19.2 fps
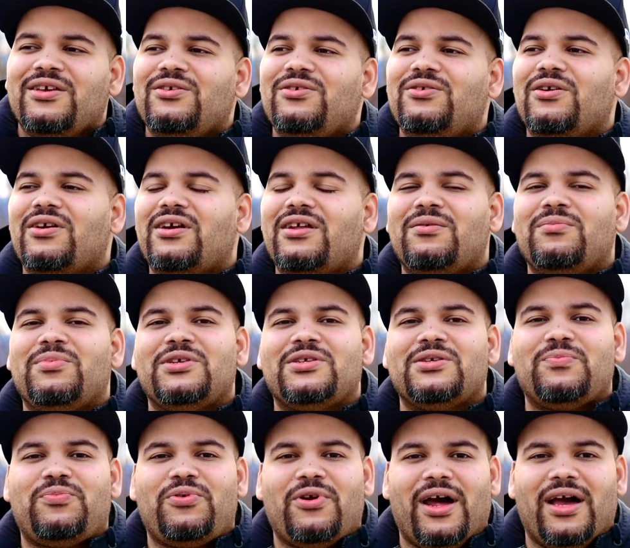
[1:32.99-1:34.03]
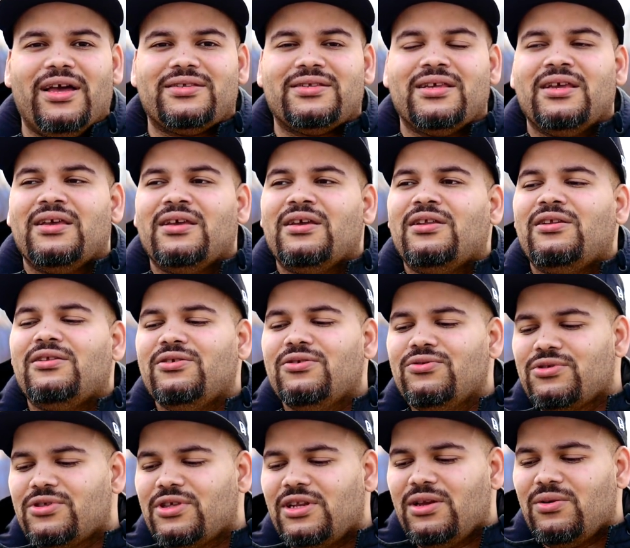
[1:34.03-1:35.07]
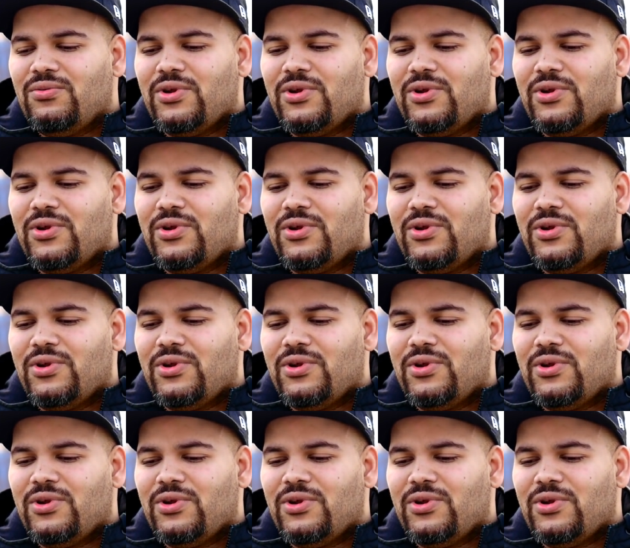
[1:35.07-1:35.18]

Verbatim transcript: You're gonna be surprised. Usually,